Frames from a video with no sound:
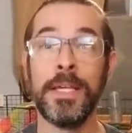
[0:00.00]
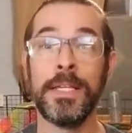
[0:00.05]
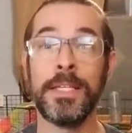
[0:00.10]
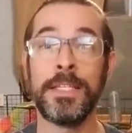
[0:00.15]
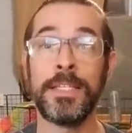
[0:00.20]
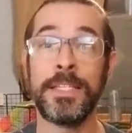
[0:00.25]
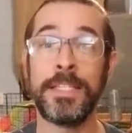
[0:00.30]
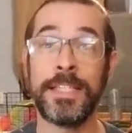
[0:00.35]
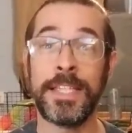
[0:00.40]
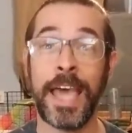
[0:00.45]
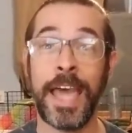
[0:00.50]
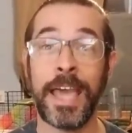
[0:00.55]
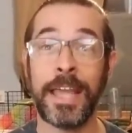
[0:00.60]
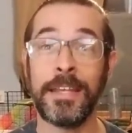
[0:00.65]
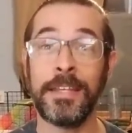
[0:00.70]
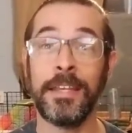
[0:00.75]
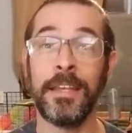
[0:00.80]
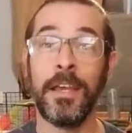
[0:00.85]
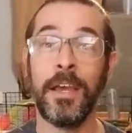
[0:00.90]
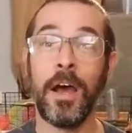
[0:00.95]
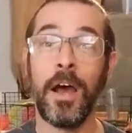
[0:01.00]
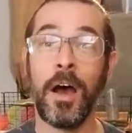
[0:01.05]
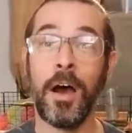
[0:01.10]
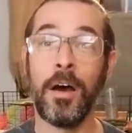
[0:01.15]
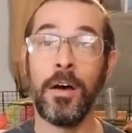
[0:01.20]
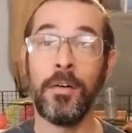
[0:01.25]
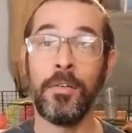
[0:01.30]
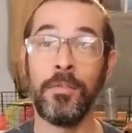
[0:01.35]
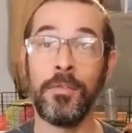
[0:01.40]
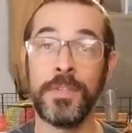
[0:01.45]
set
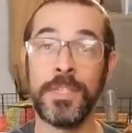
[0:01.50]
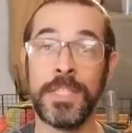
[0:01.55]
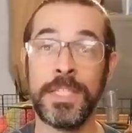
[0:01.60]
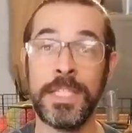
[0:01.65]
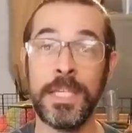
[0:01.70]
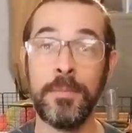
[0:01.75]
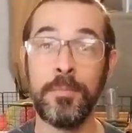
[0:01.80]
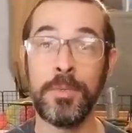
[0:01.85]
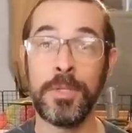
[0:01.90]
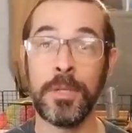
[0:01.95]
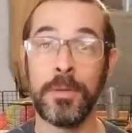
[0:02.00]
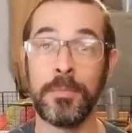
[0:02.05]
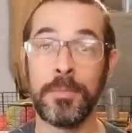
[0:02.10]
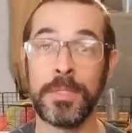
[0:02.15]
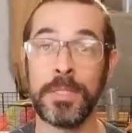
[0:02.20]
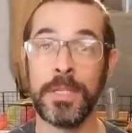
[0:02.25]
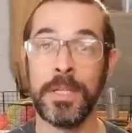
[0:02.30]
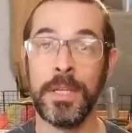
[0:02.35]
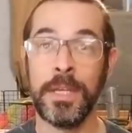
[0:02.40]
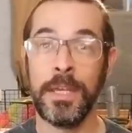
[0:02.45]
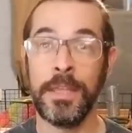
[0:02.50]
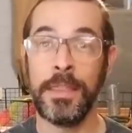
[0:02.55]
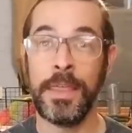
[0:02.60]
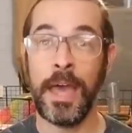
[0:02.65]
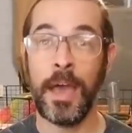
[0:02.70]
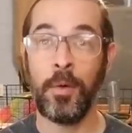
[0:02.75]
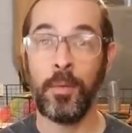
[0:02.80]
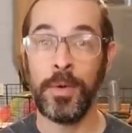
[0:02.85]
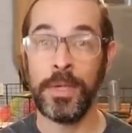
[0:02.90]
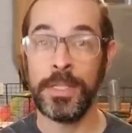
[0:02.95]
of symptoms
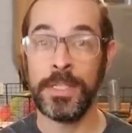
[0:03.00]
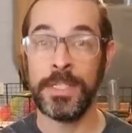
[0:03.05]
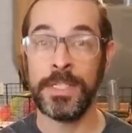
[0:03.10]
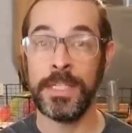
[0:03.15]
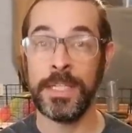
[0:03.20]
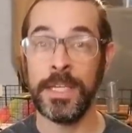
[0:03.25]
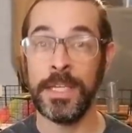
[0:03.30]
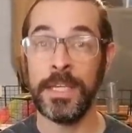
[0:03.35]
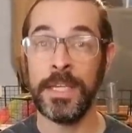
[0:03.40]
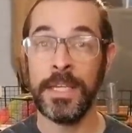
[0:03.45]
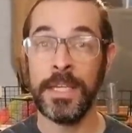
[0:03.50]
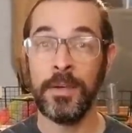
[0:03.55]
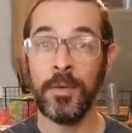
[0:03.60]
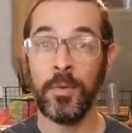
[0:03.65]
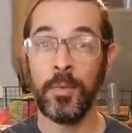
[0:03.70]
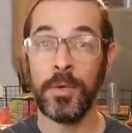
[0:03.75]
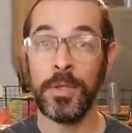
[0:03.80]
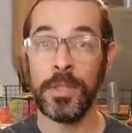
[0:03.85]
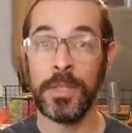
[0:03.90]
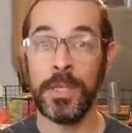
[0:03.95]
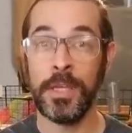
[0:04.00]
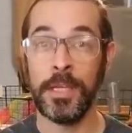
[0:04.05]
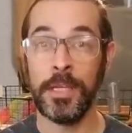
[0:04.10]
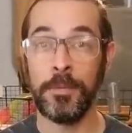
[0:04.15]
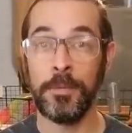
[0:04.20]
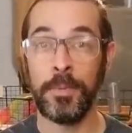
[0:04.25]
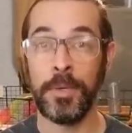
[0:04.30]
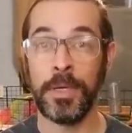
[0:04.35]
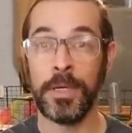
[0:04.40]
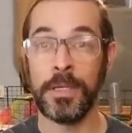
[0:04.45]
that we see with
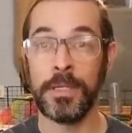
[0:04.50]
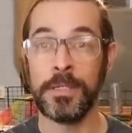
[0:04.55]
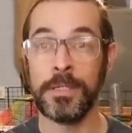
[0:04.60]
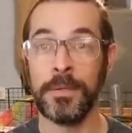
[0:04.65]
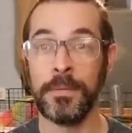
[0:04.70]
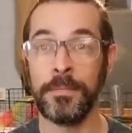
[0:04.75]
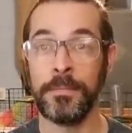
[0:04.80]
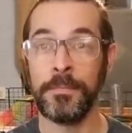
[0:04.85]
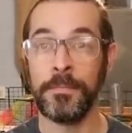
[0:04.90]
guinea pigs.